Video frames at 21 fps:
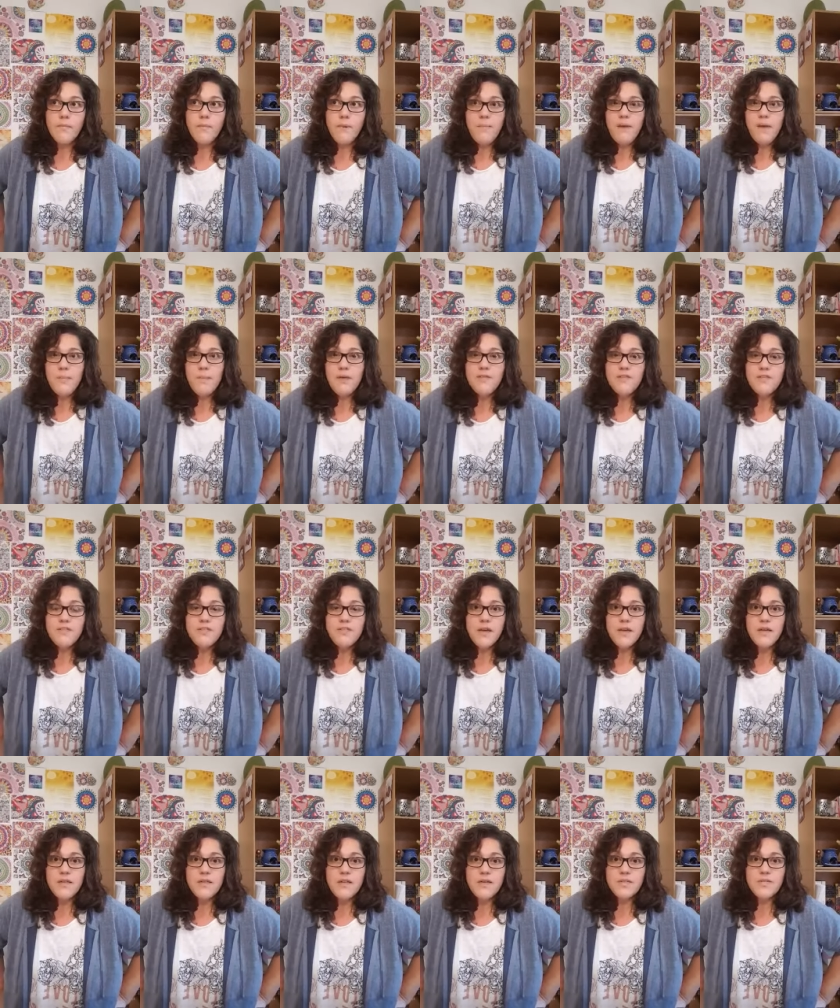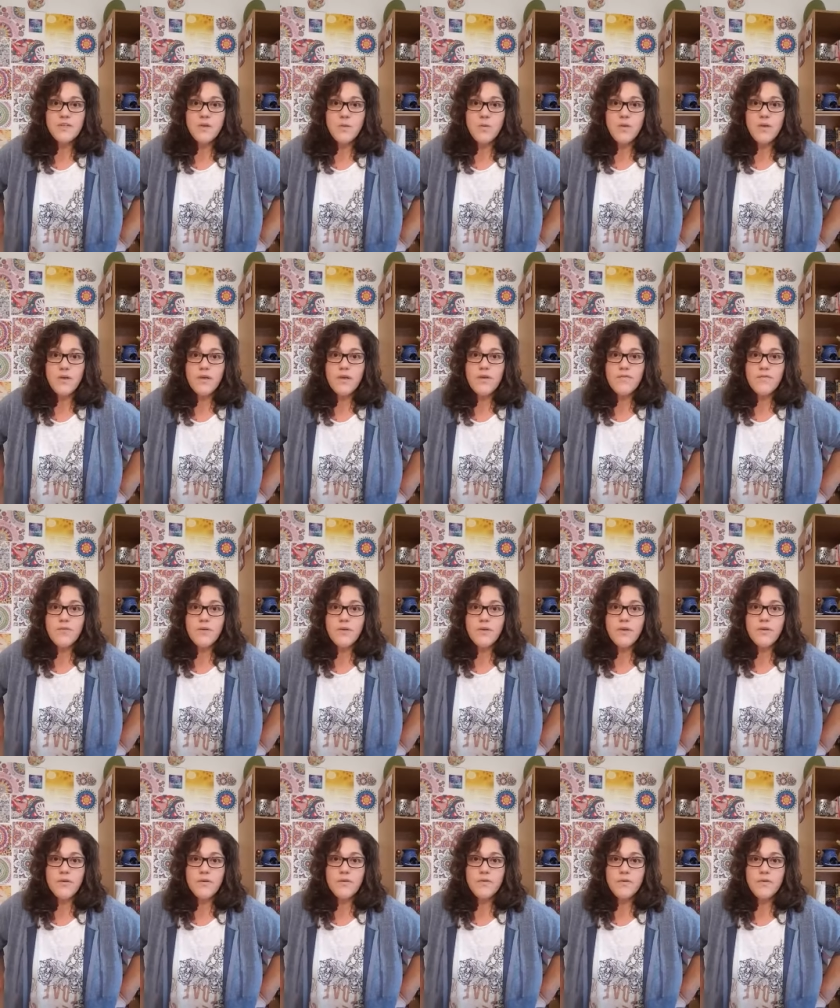But maybe you've decided that's not working for you.
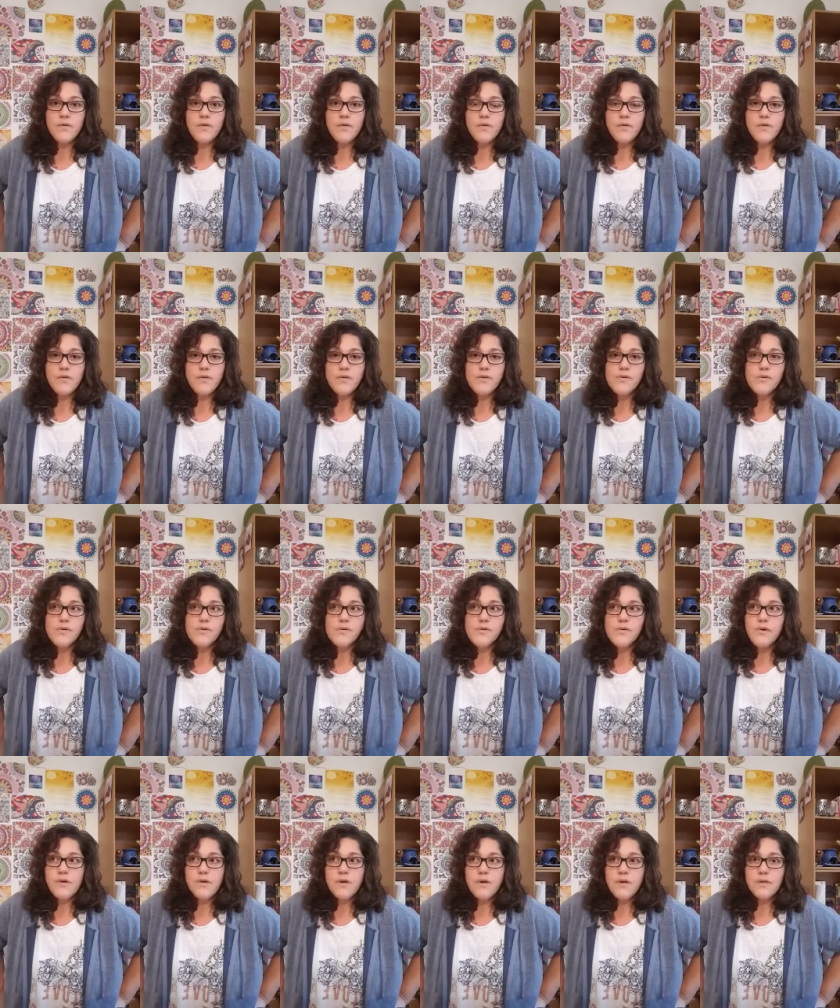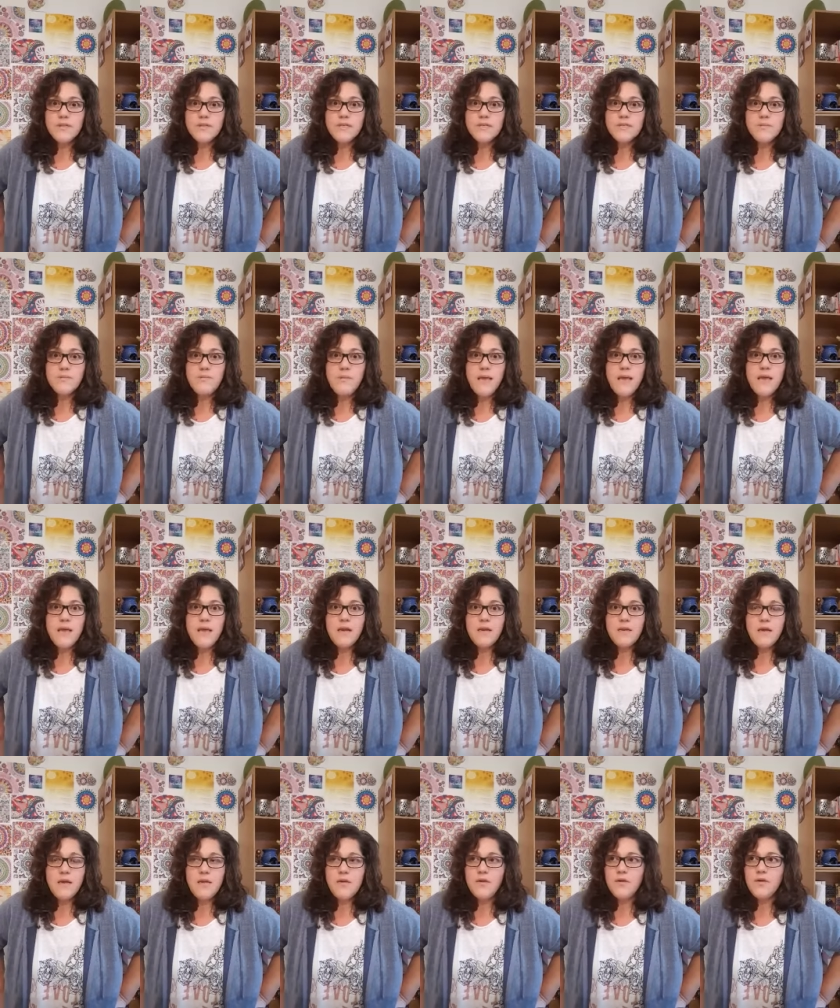It doesn't mean
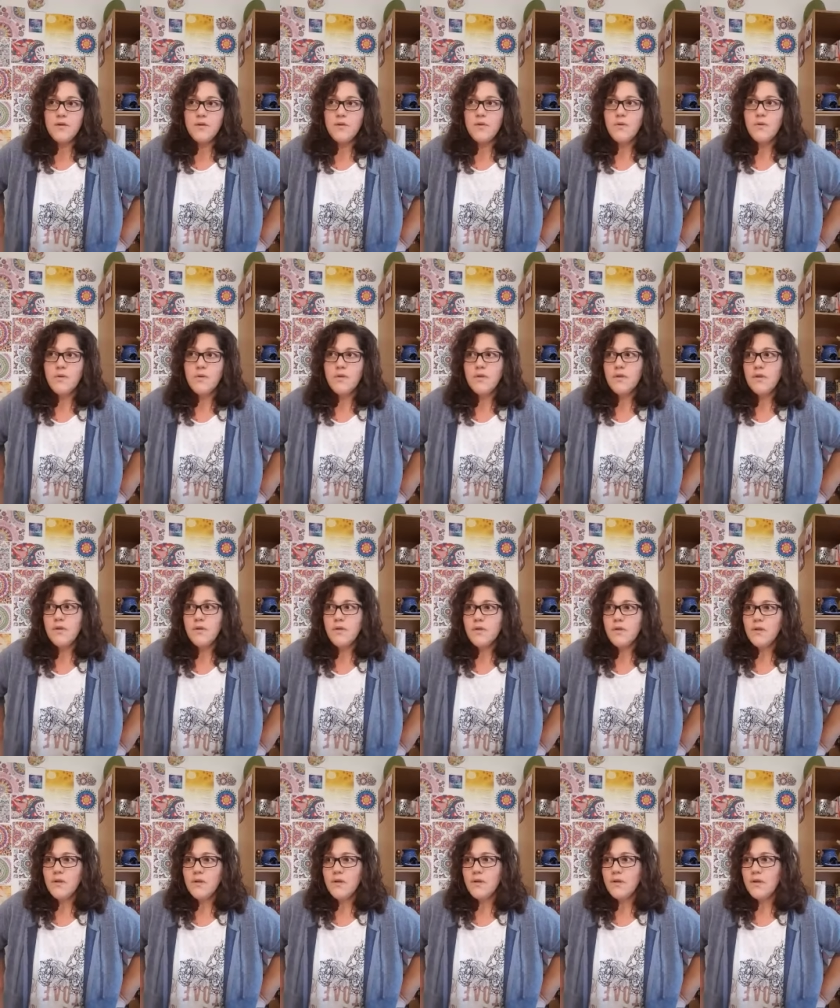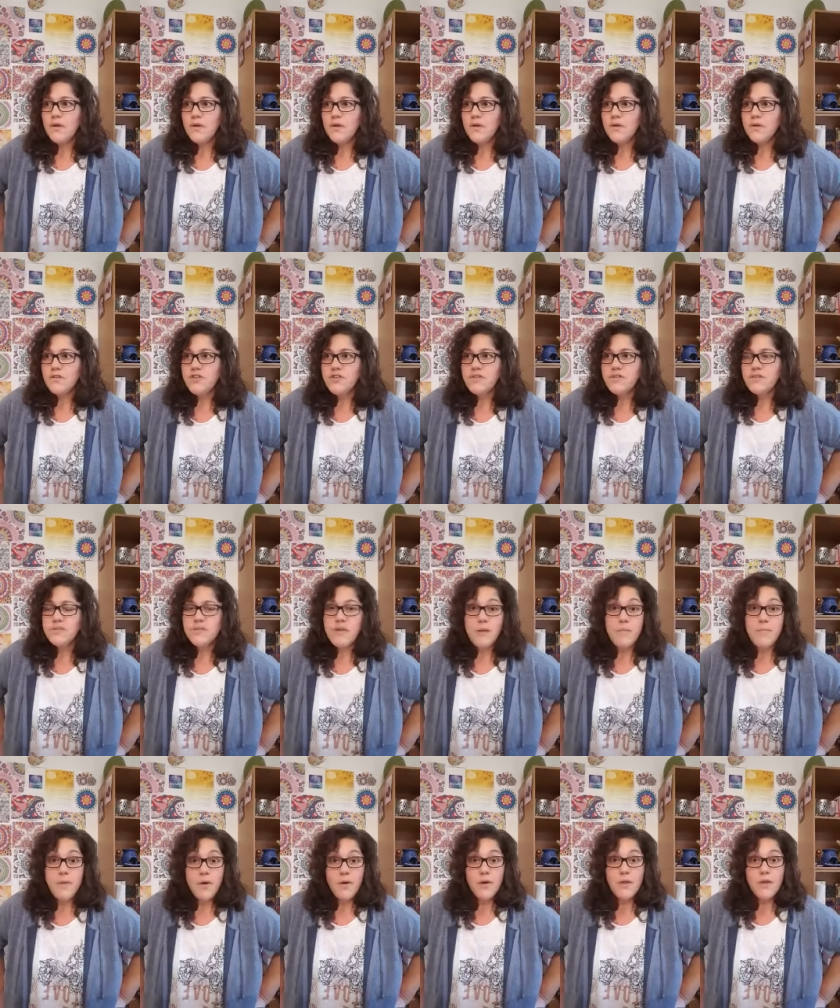that you just
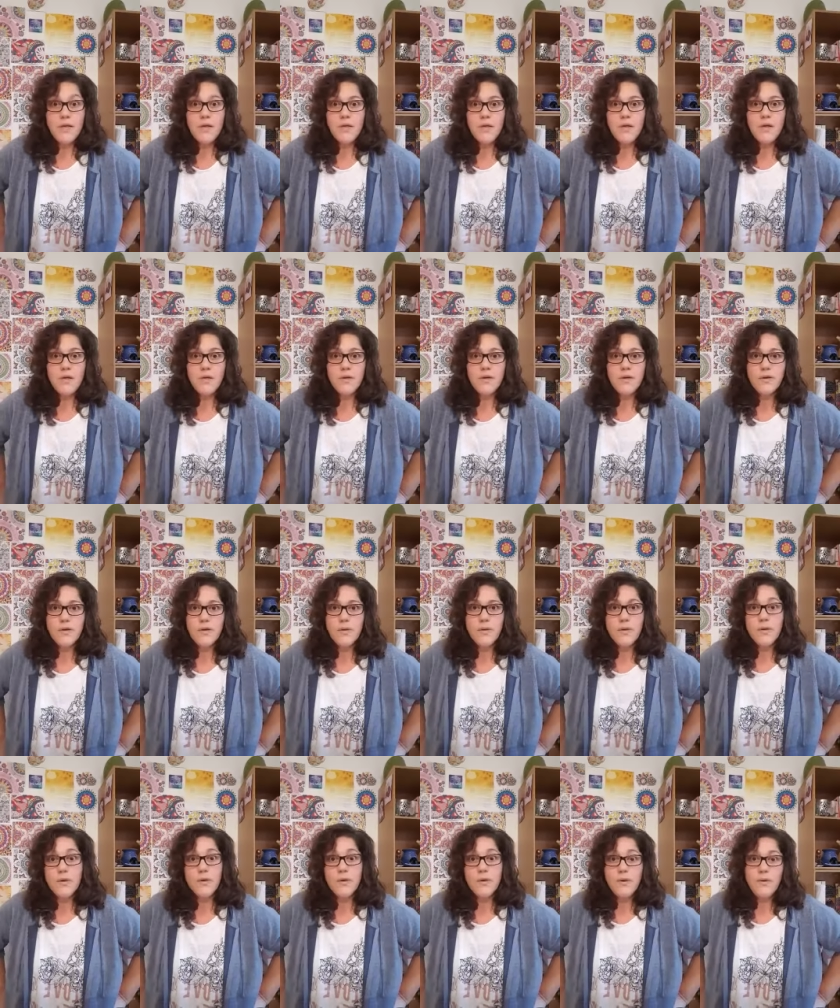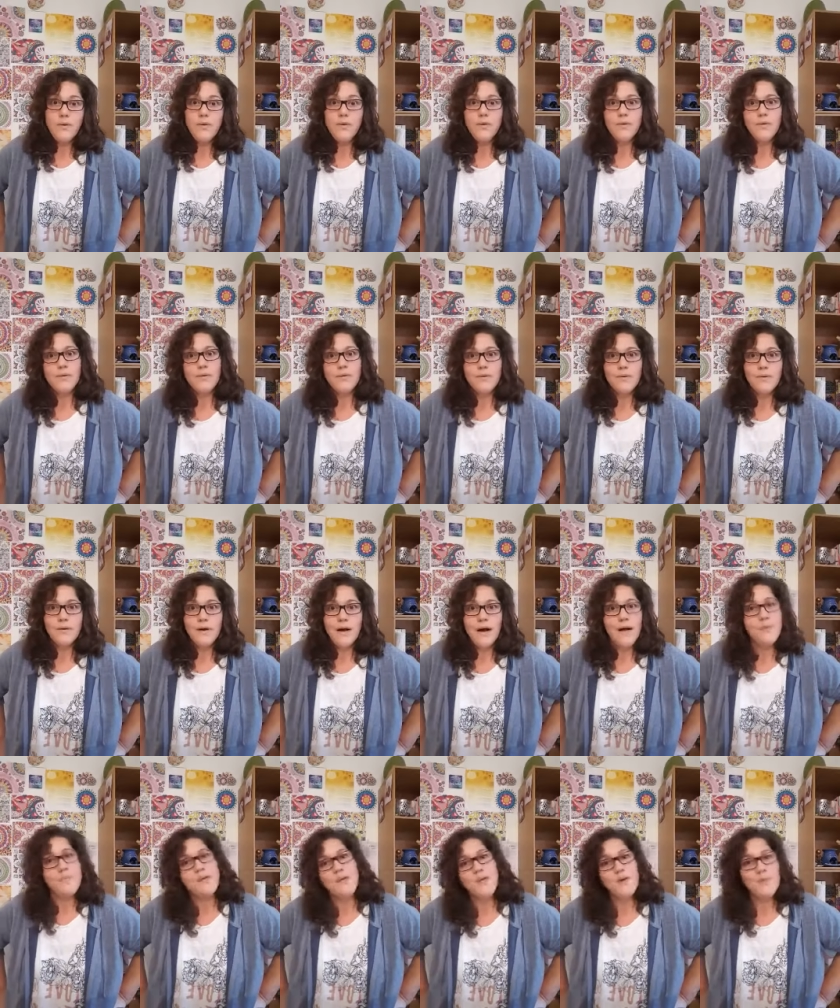skip merrily along and go, woohoo,
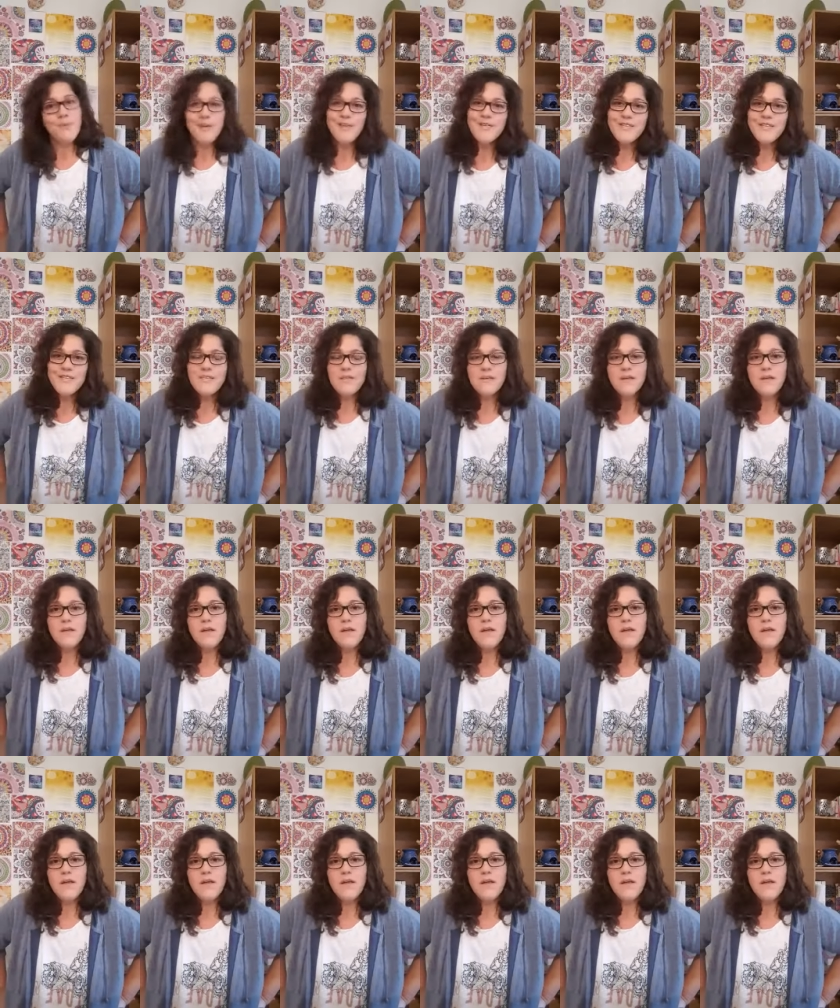I'm a new person.